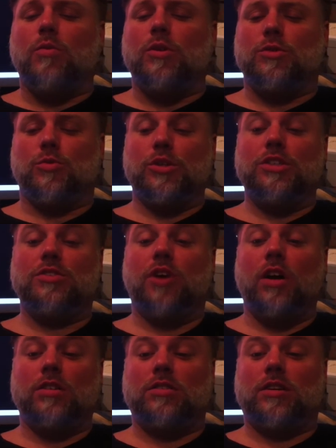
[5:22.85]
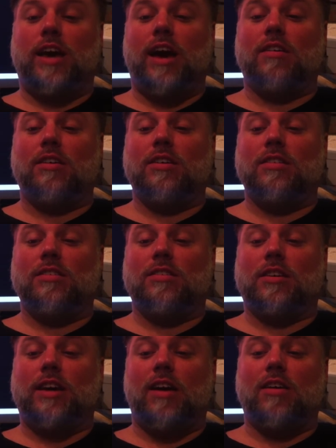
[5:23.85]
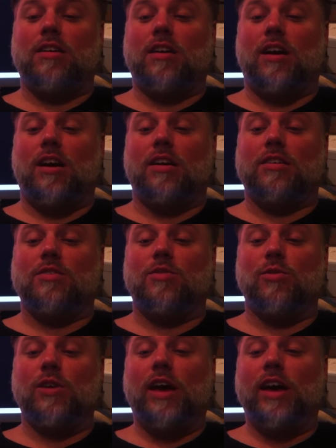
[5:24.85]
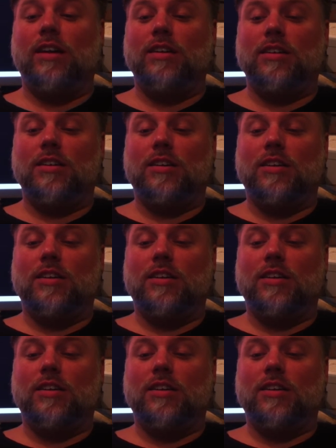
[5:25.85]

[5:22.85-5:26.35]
which restarts the counter on Coolhead,